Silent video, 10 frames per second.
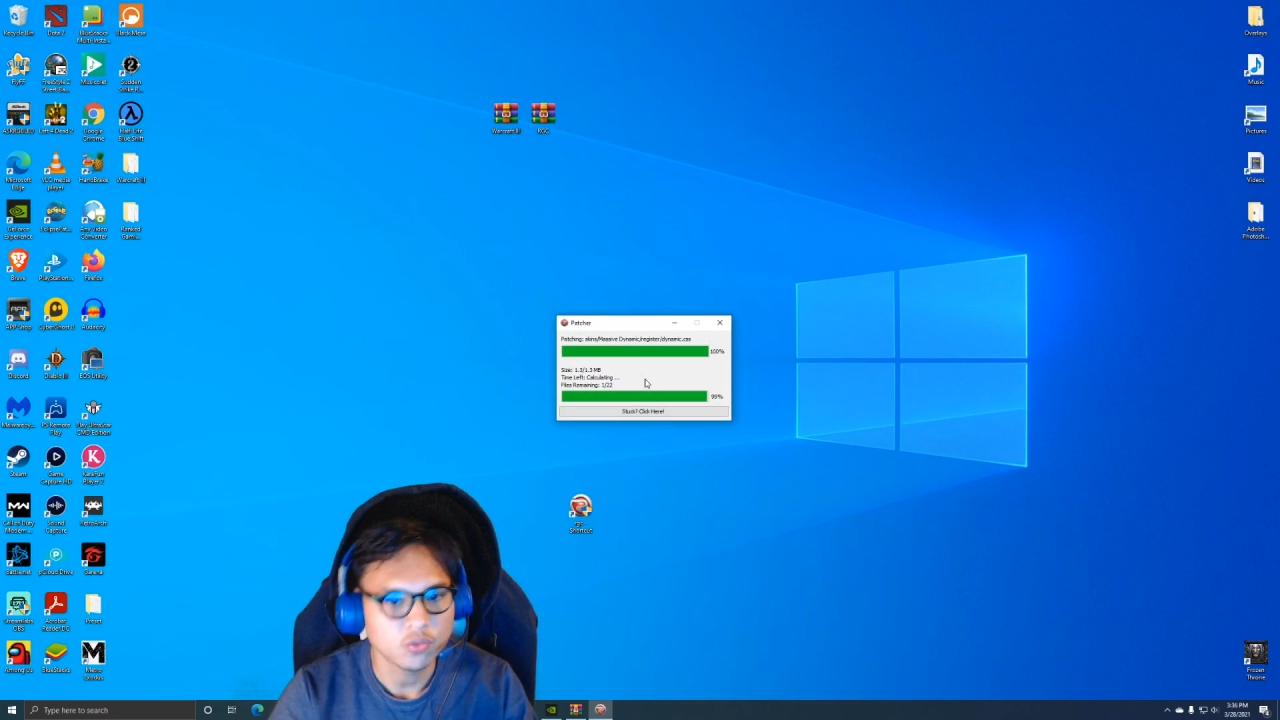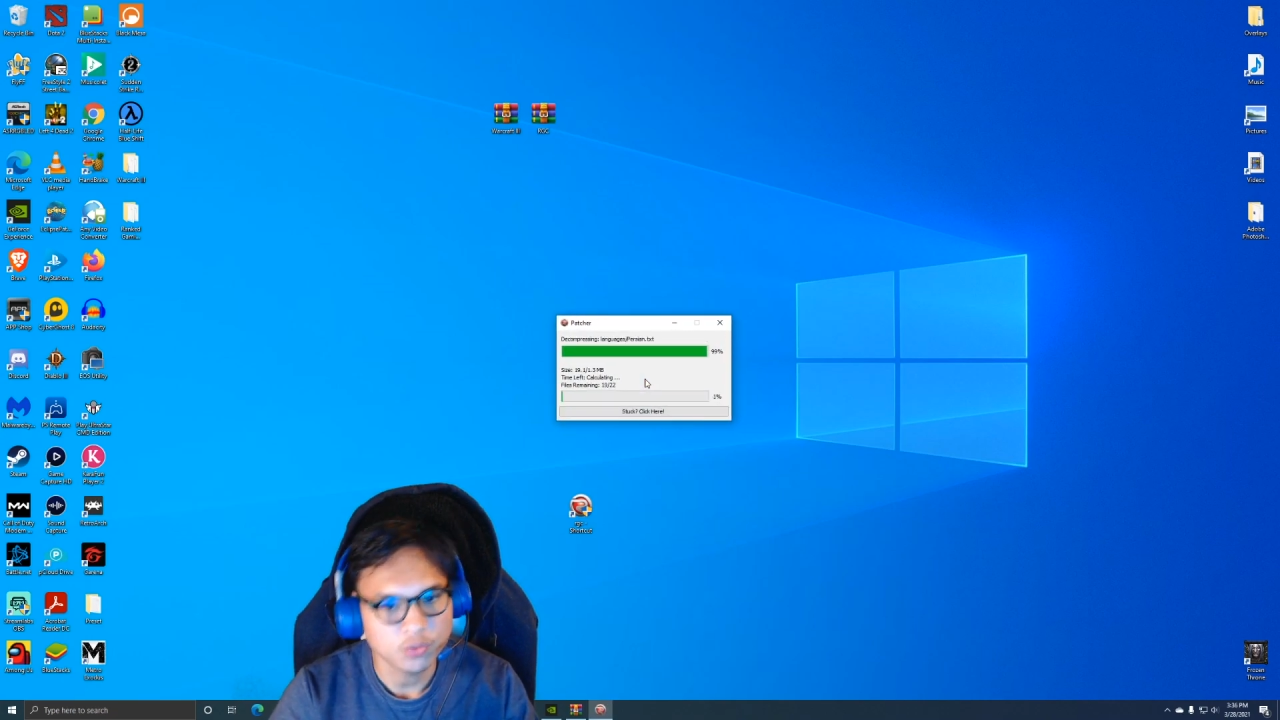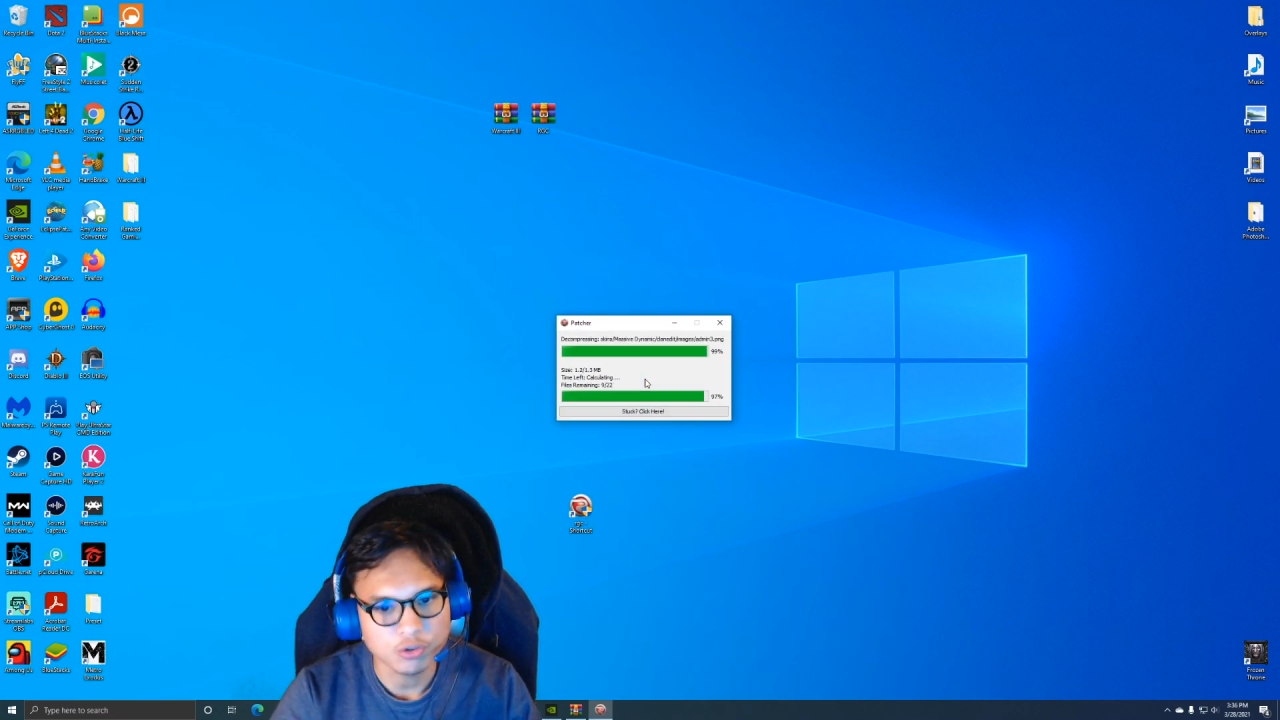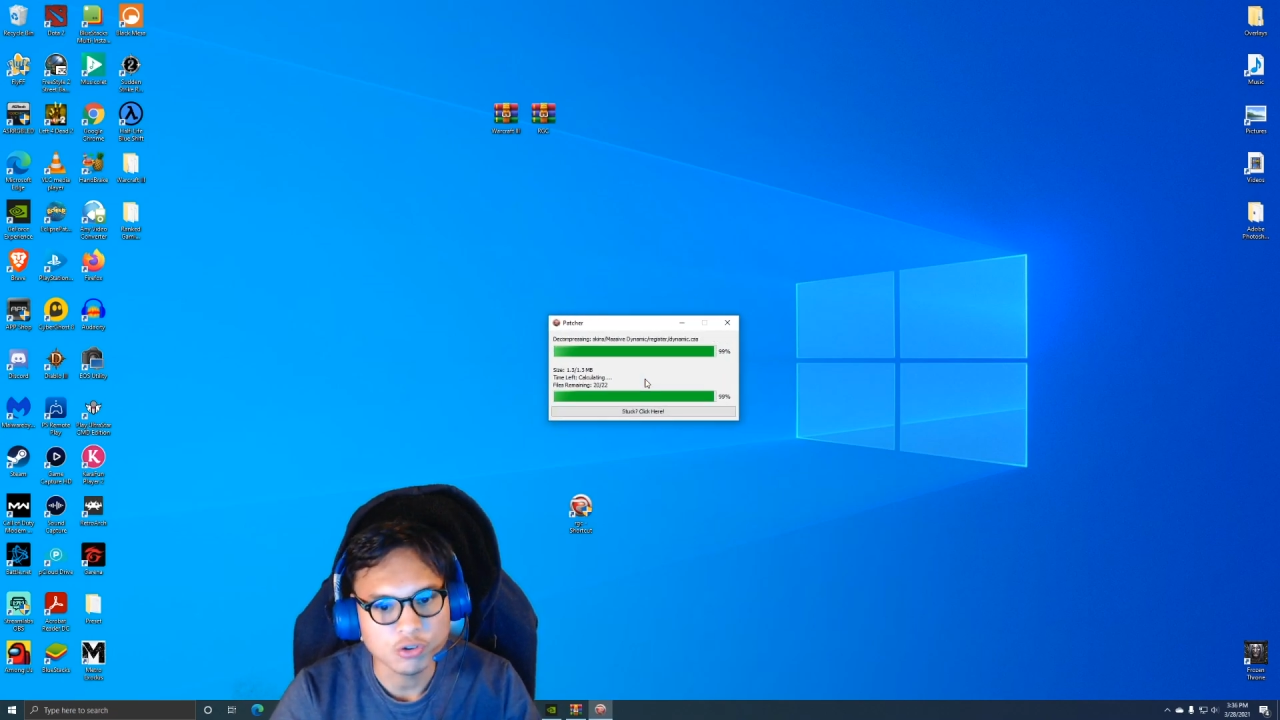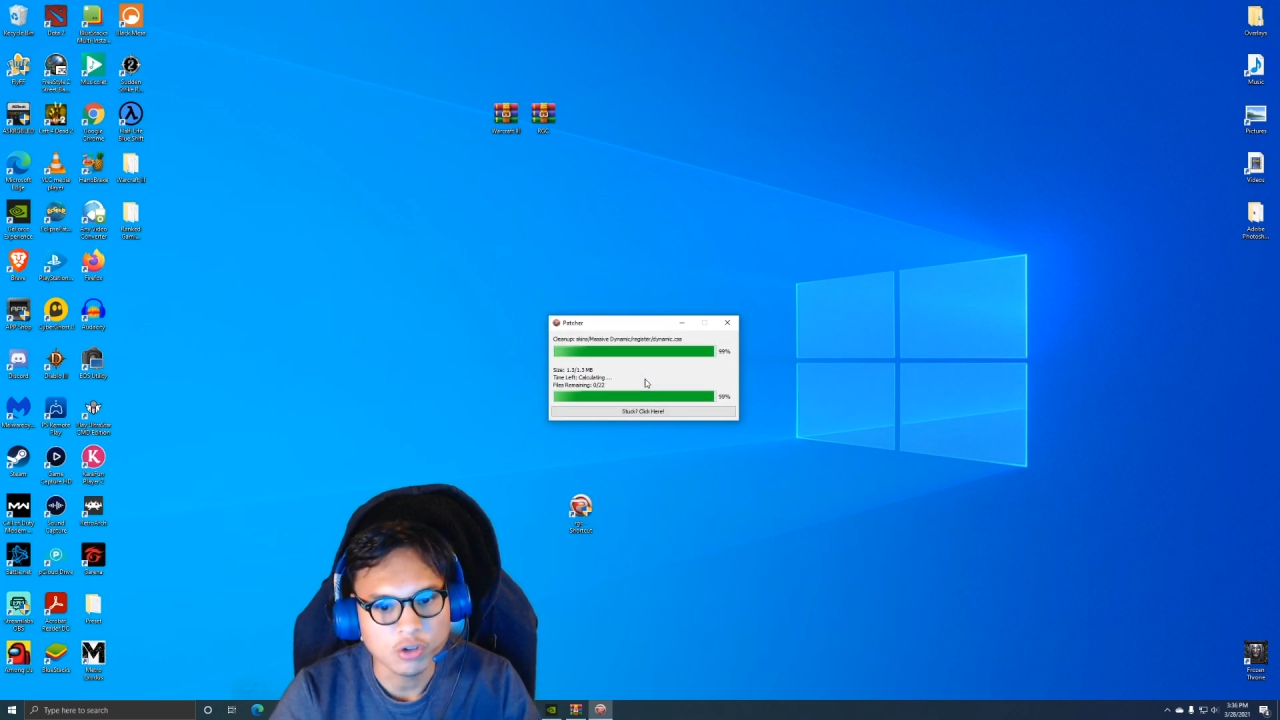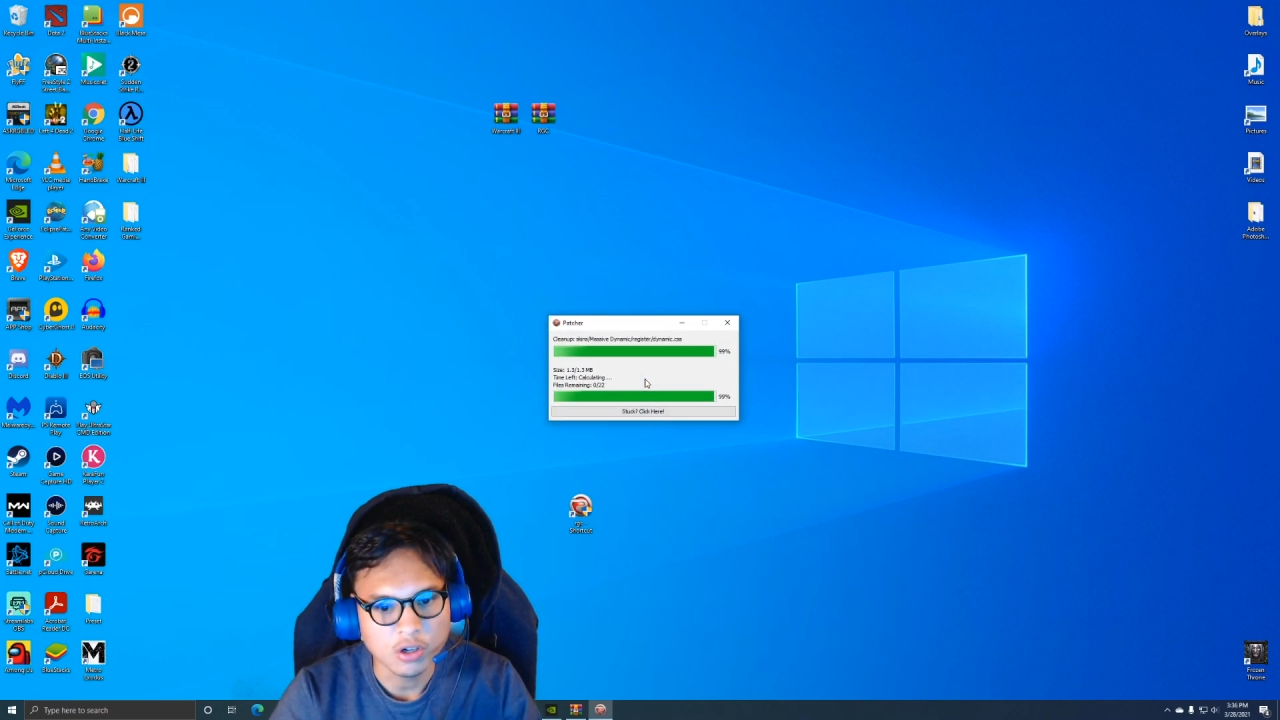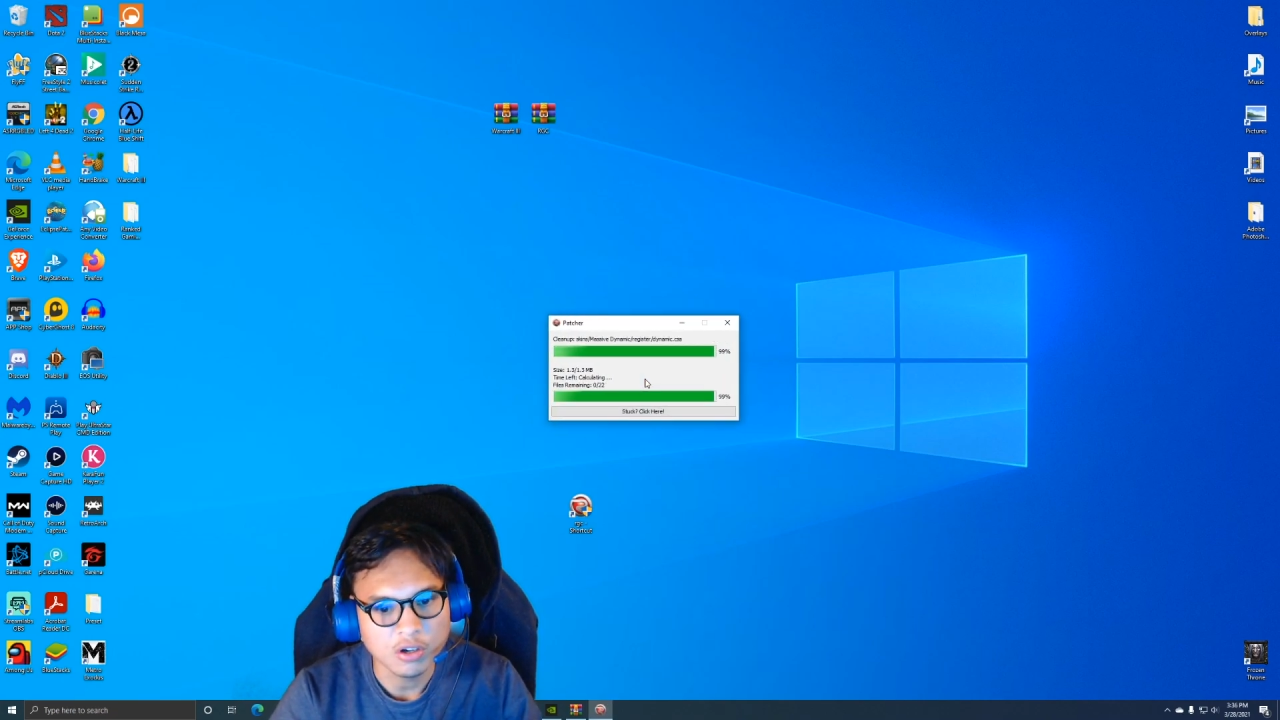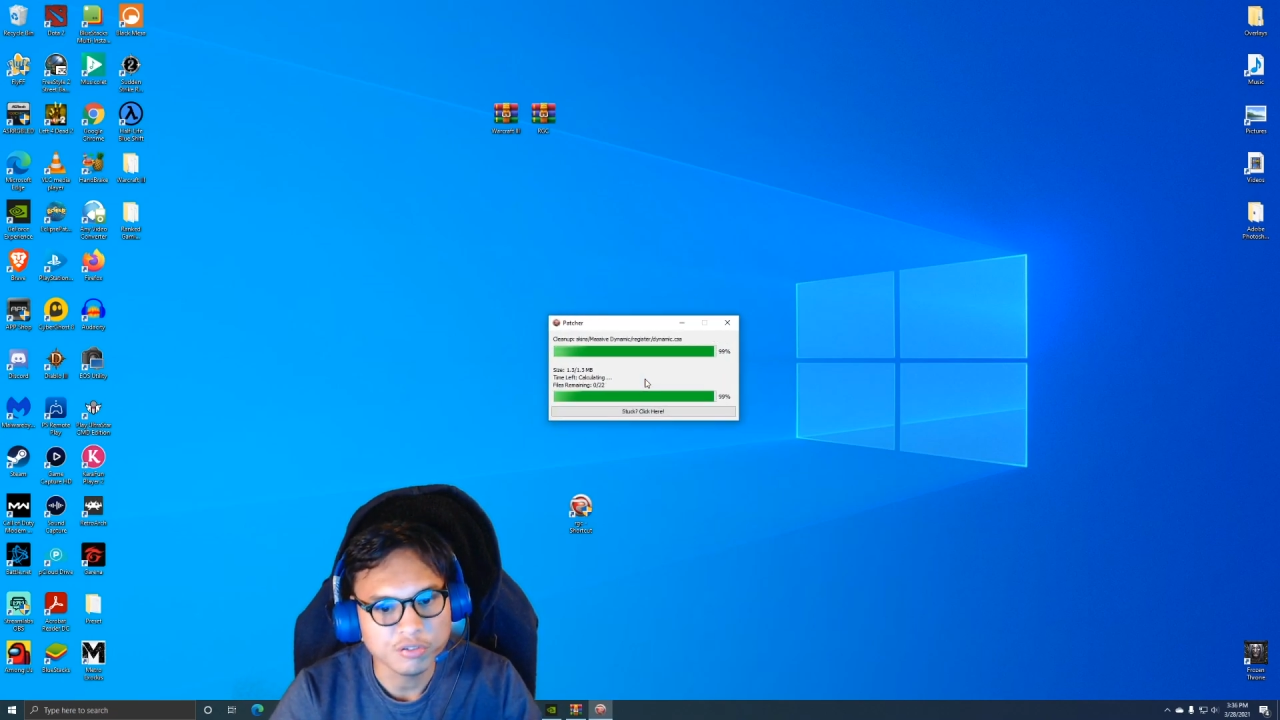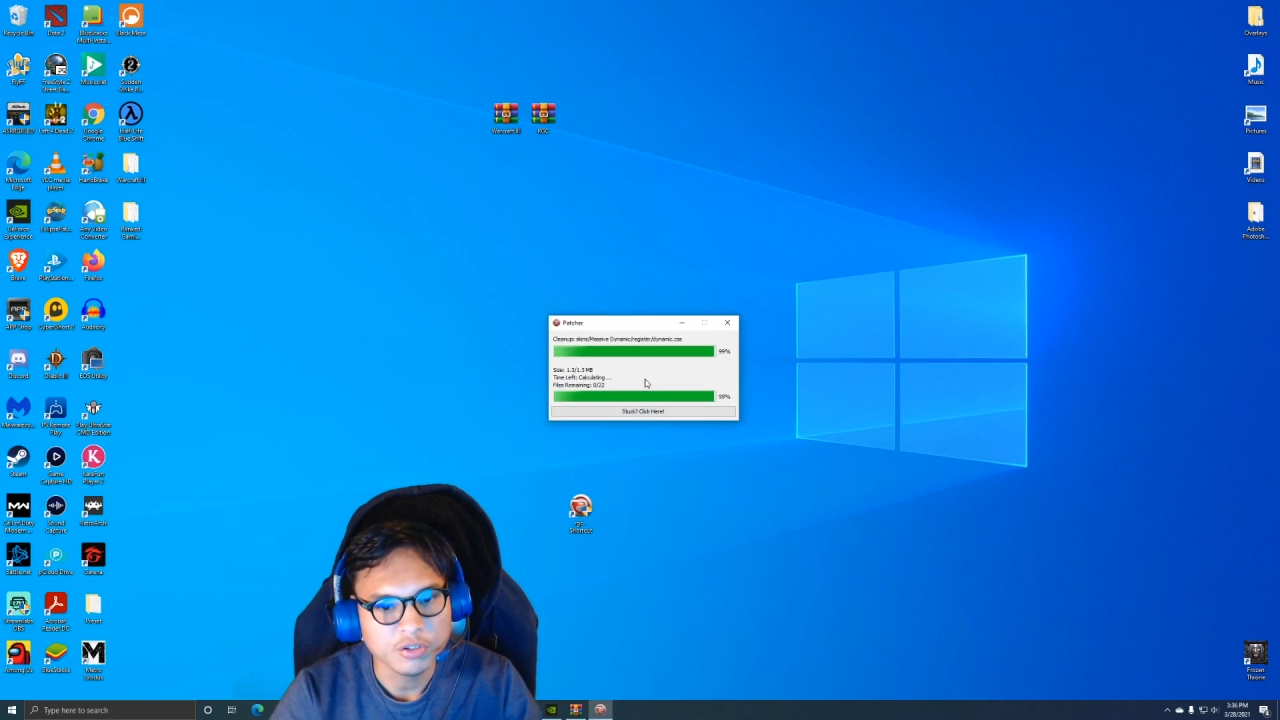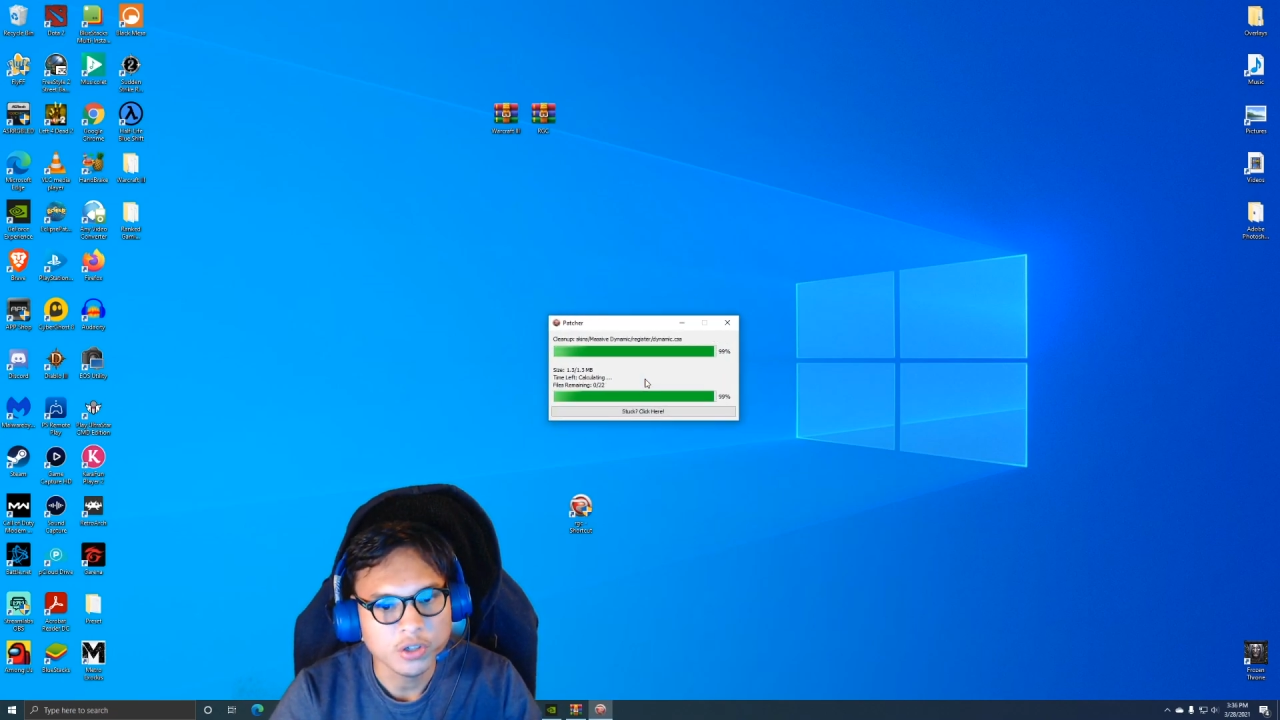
version of